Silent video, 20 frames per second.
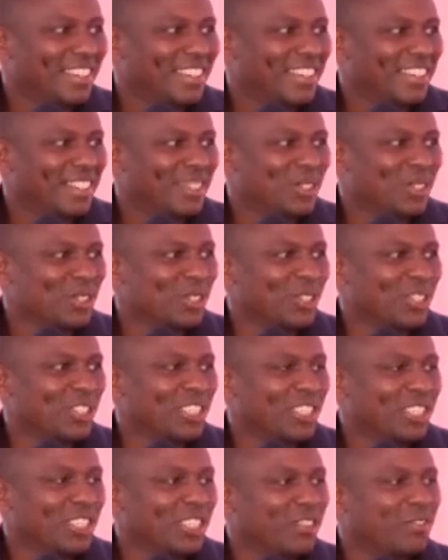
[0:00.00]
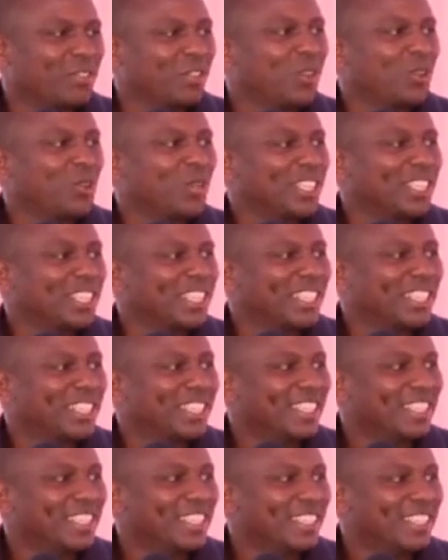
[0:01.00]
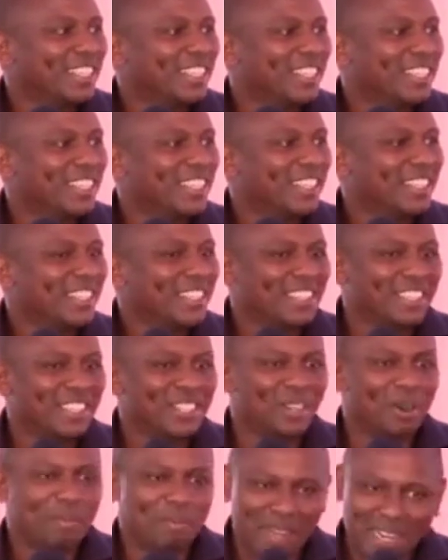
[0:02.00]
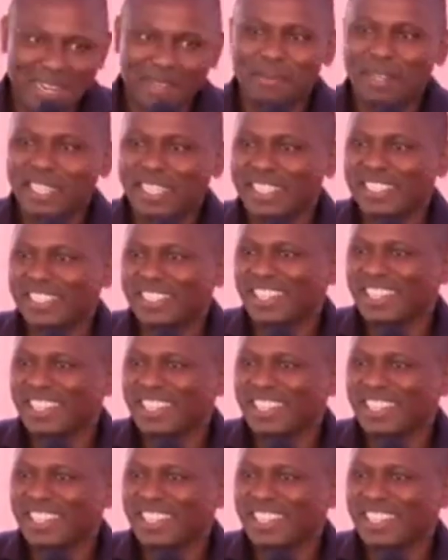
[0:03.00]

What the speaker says: It was no CDF, no what? No Parliament.